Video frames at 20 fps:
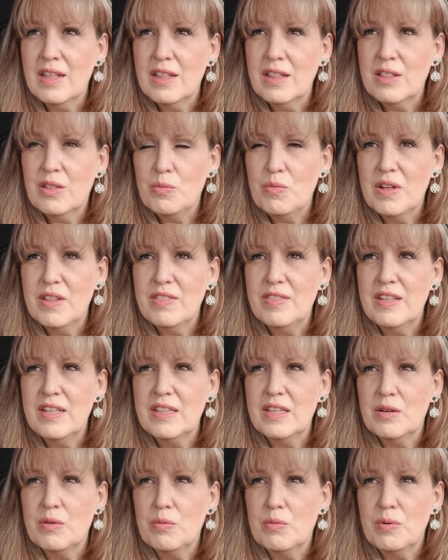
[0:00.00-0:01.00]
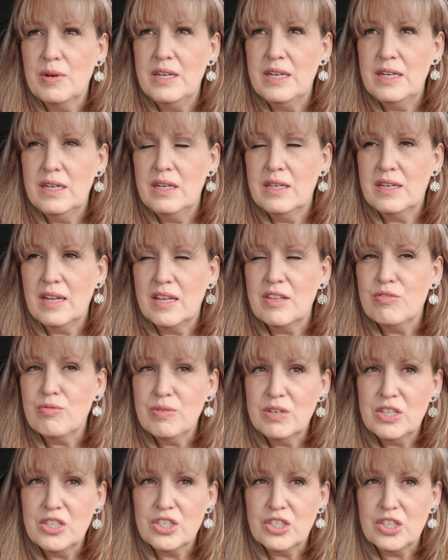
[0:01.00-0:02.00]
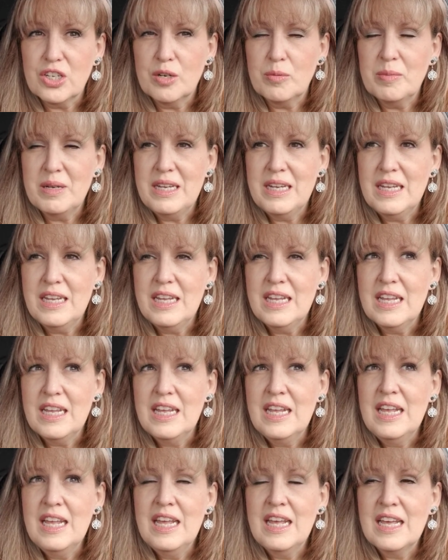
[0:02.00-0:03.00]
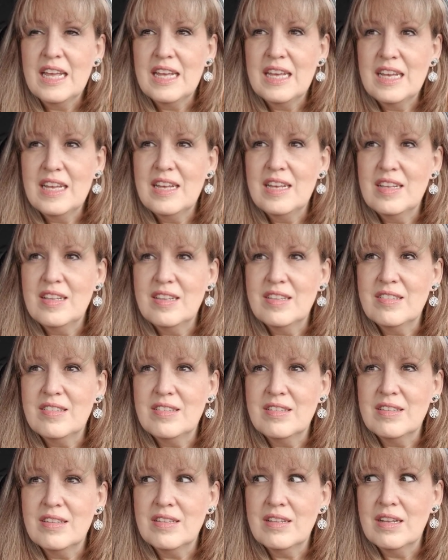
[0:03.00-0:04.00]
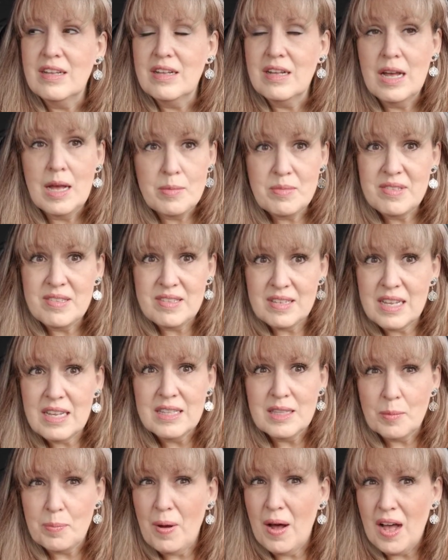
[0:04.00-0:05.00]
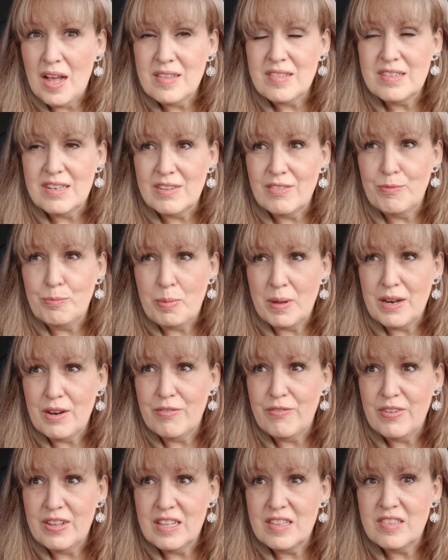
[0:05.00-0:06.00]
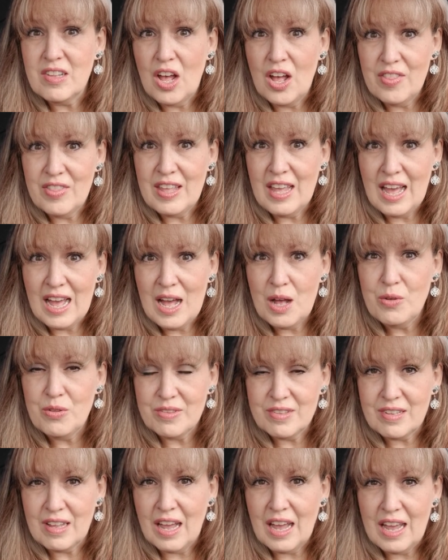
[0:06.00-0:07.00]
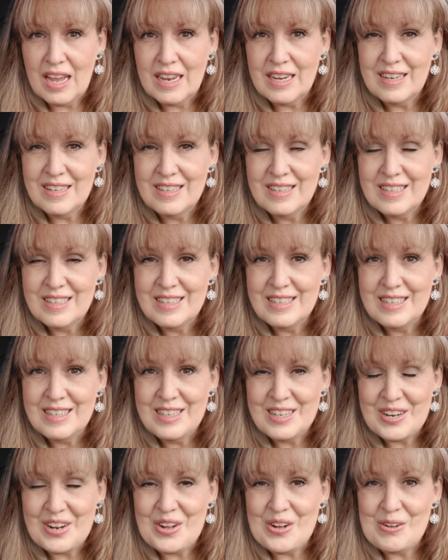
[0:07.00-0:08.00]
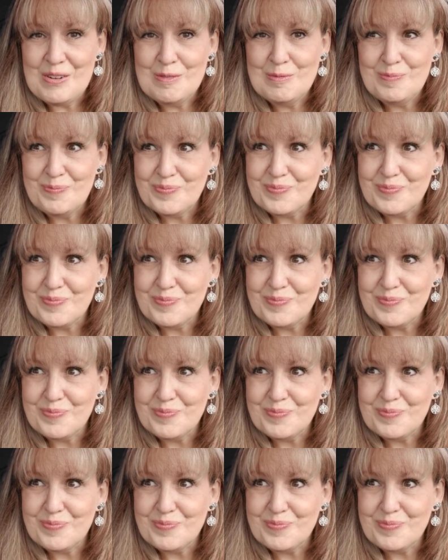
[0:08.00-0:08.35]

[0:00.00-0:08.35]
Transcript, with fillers: the one thing that re does reassure me is I'm seeing the positive benefits on the outside, you know,